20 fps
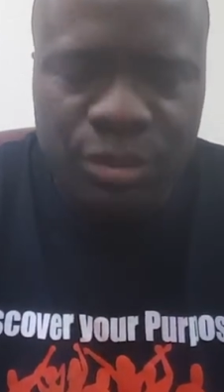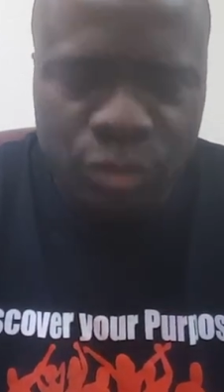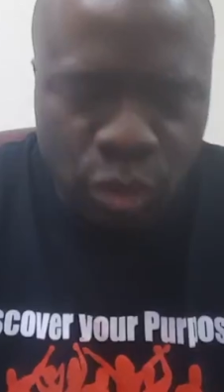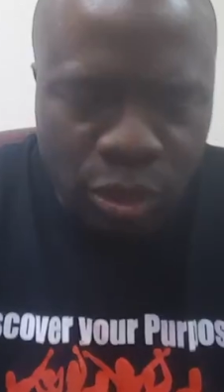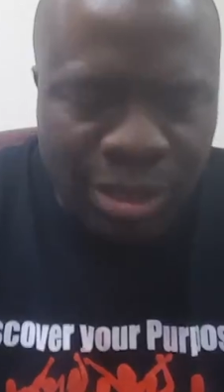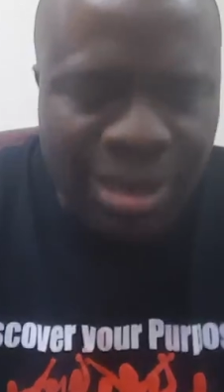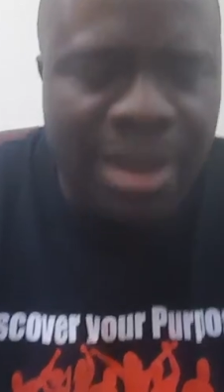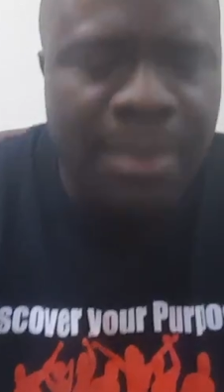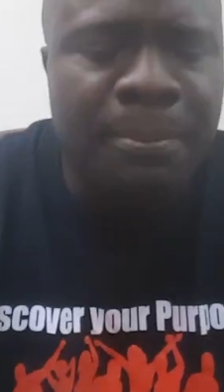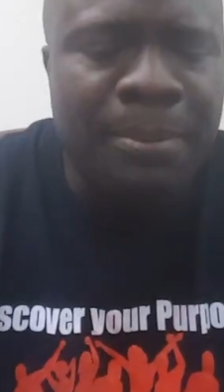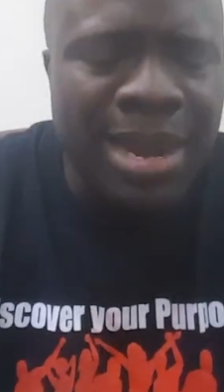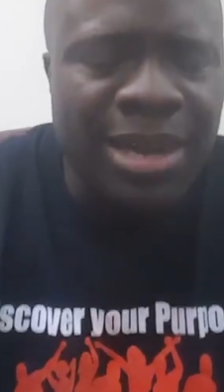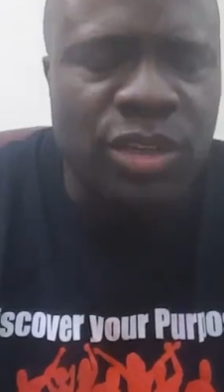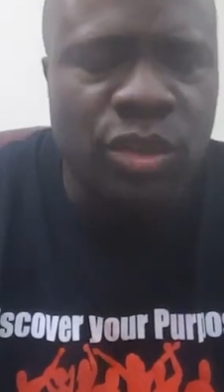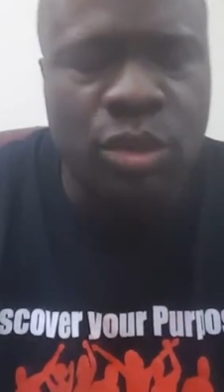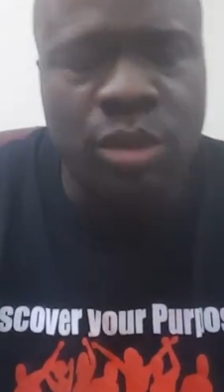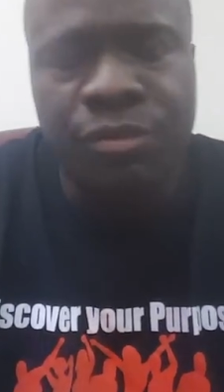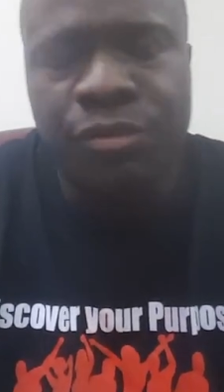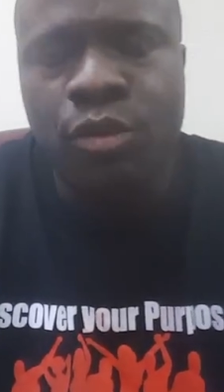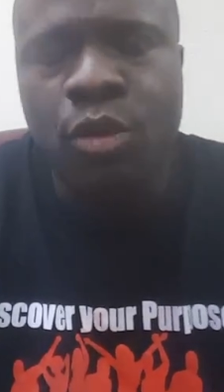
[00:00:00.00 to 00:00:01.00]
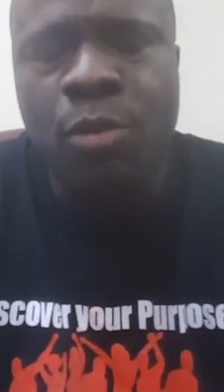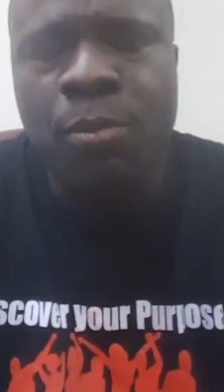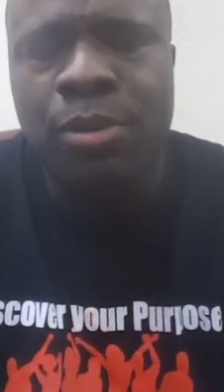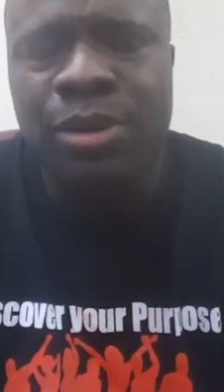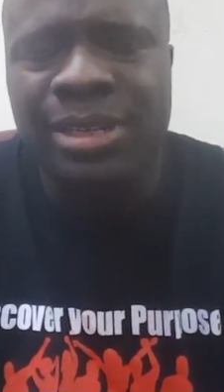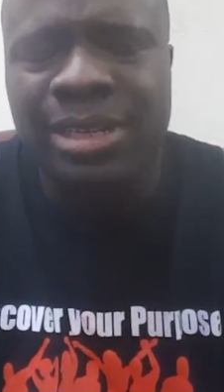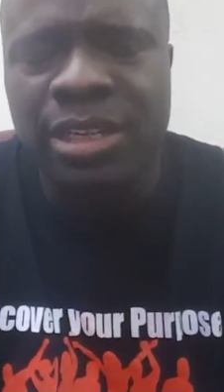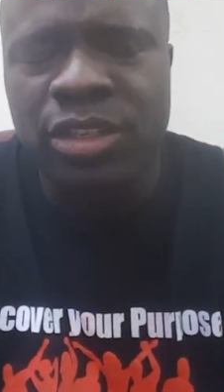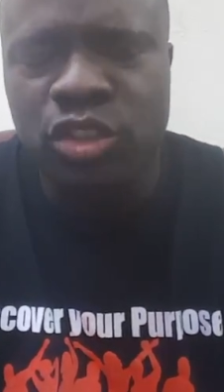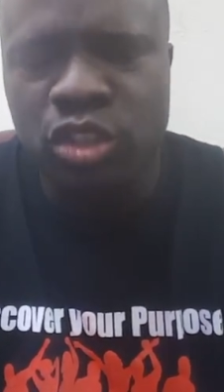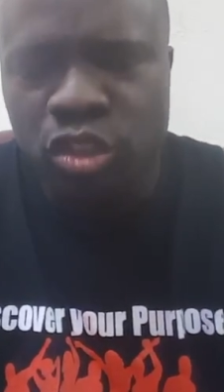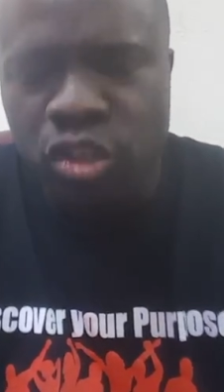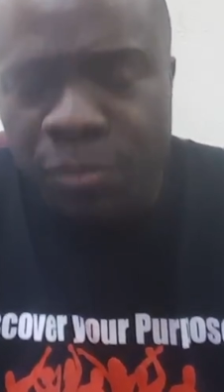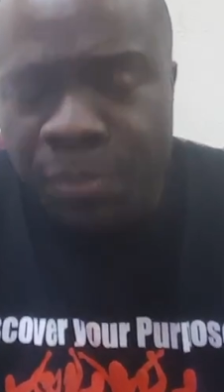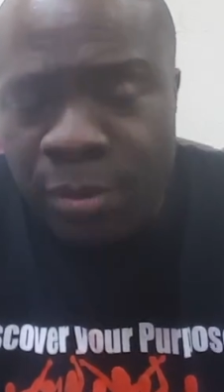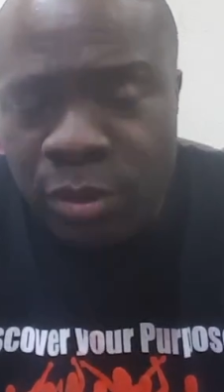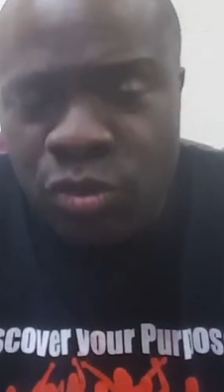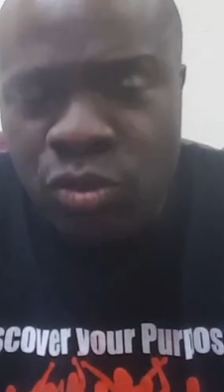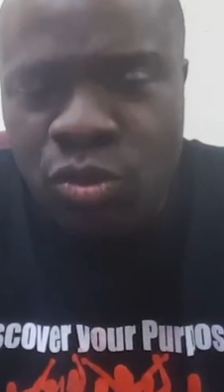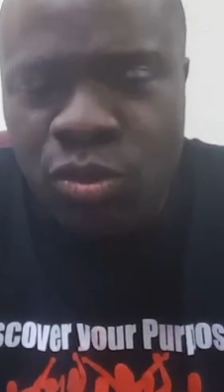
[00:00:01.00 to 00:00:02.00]
to come back to your full potential to
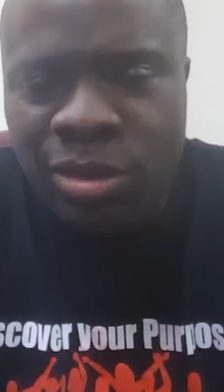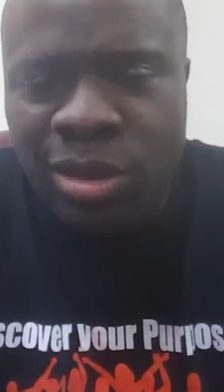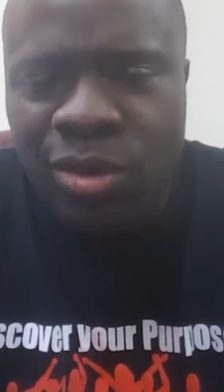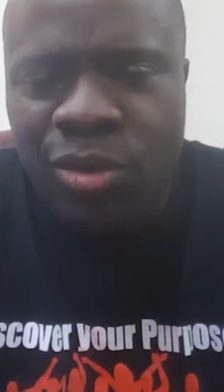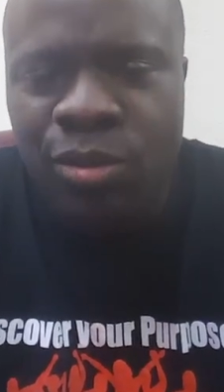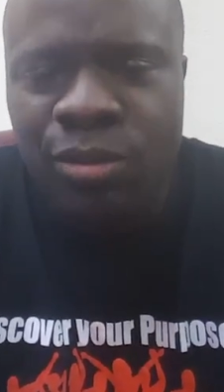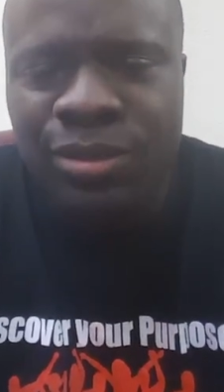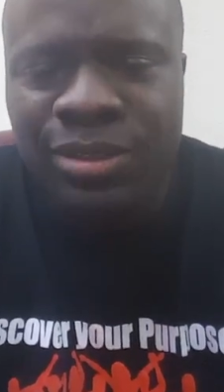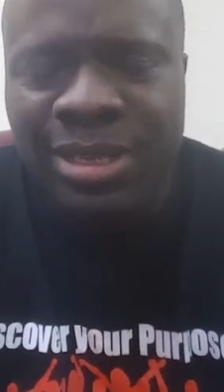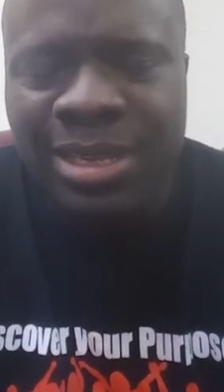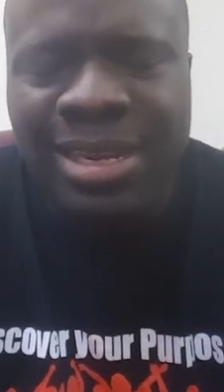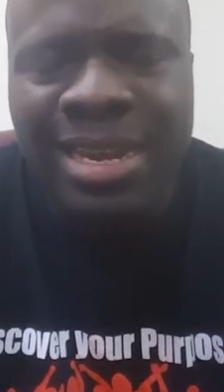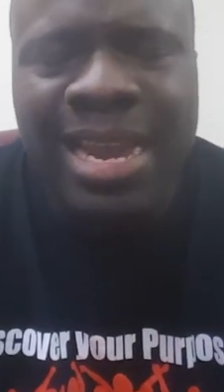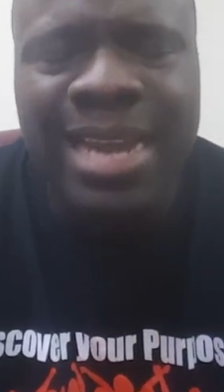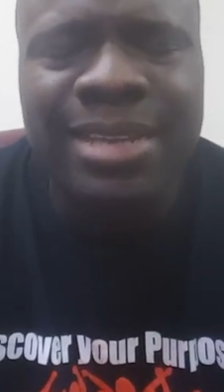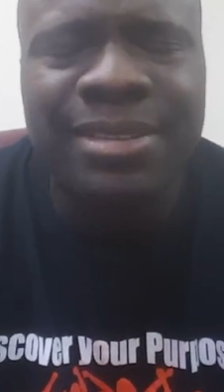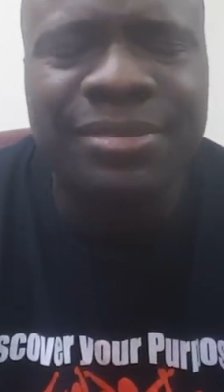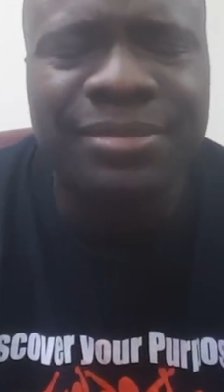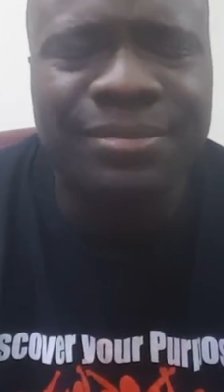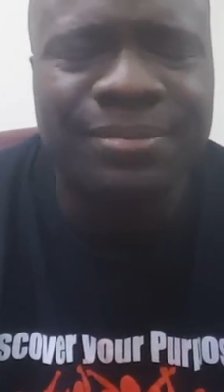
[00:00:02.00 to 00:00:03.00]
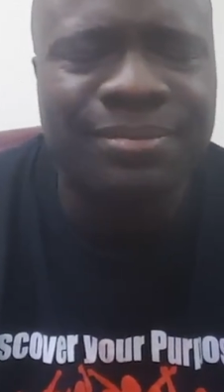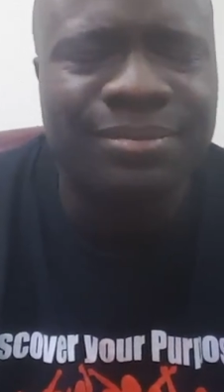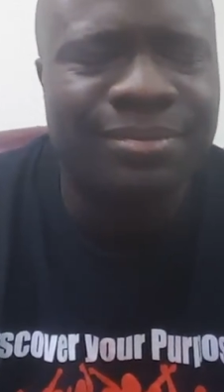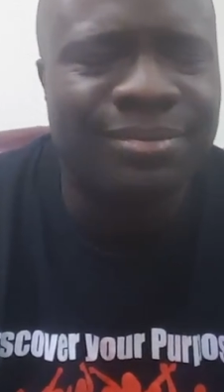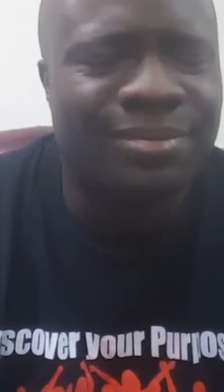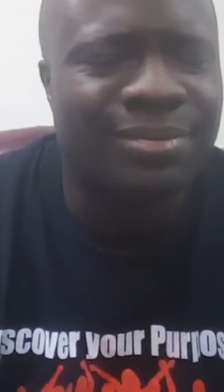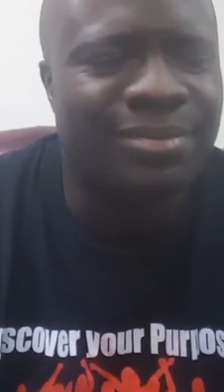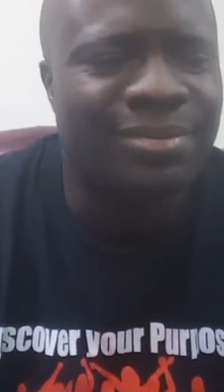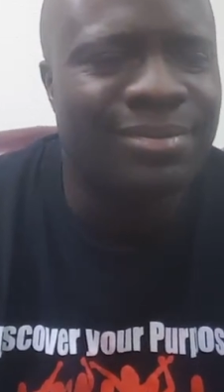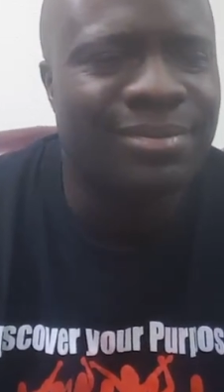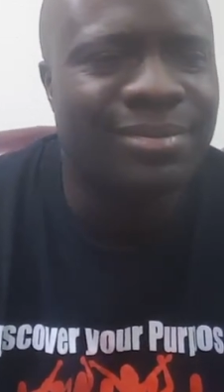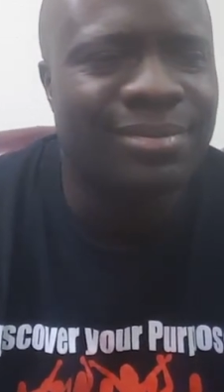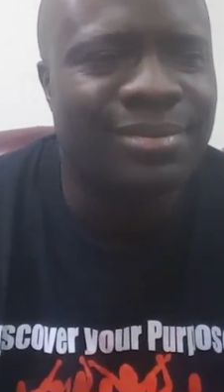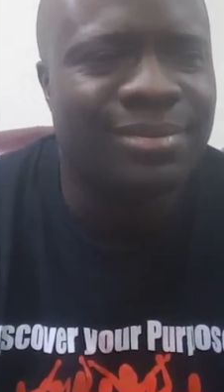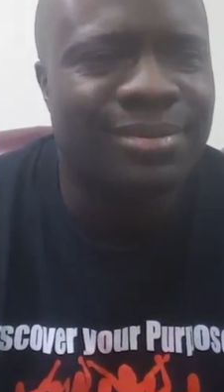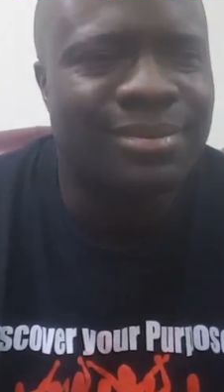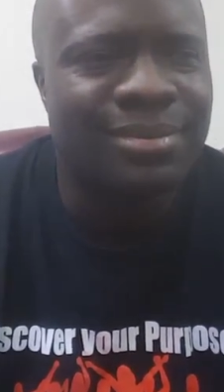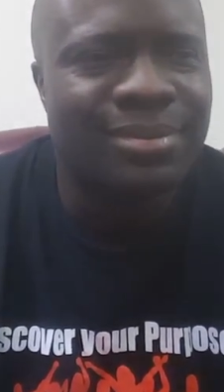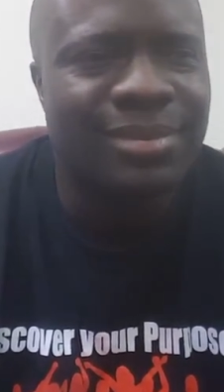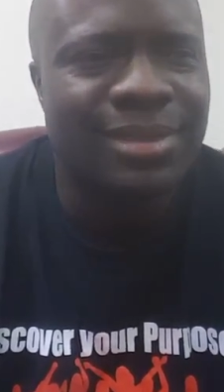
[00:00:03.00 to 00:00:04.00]
pursue your goals in life,
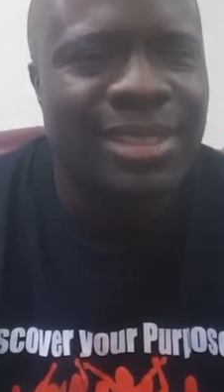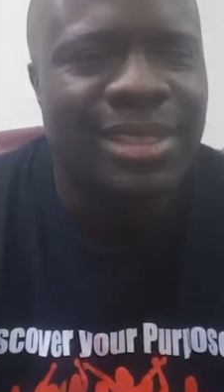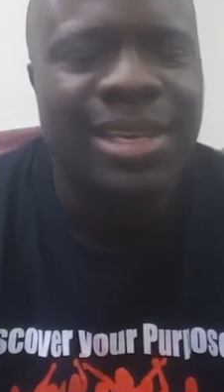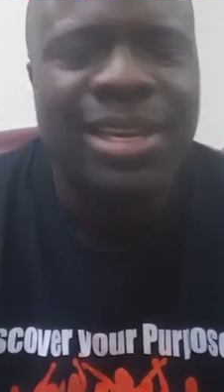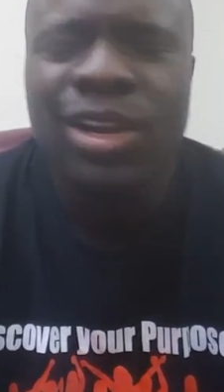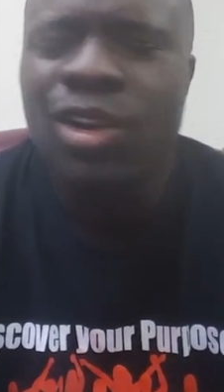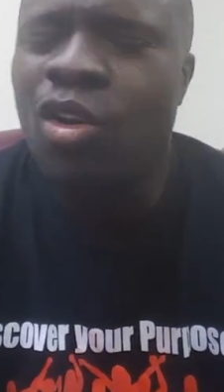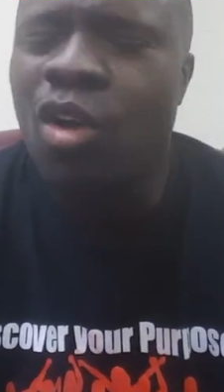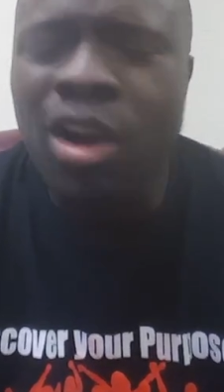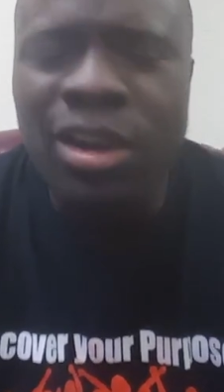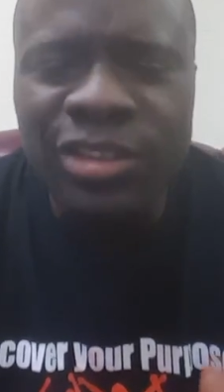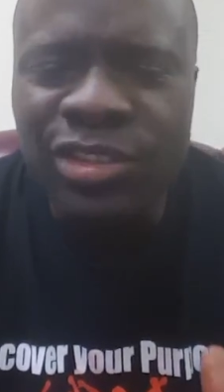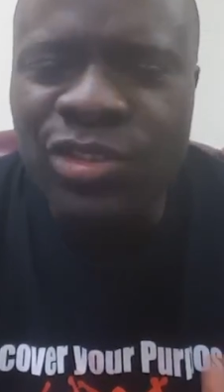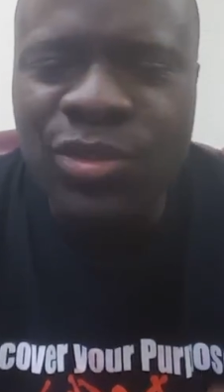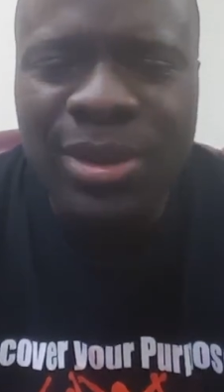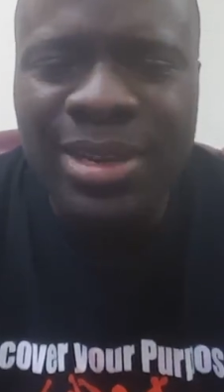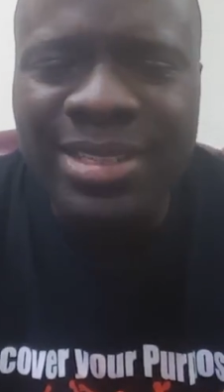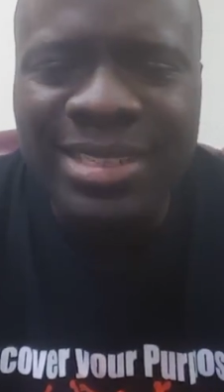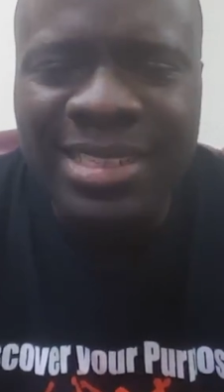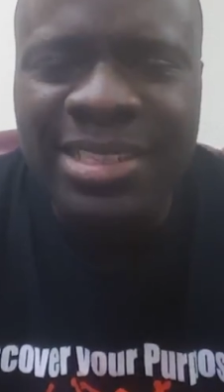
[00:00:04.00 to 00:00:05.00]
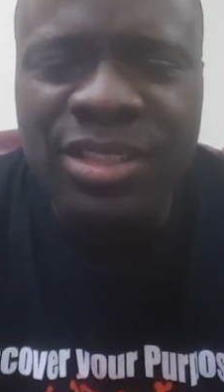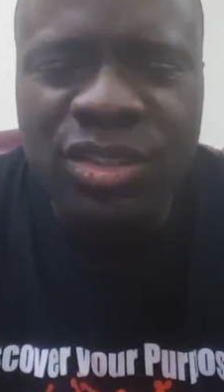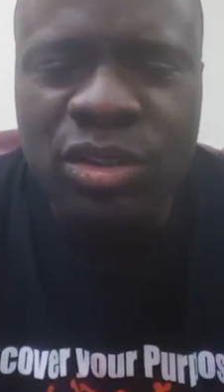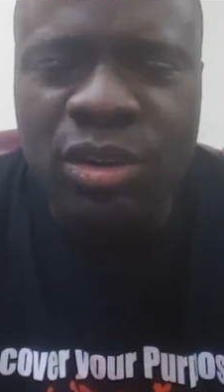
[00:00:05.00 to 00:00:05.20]
God's grace is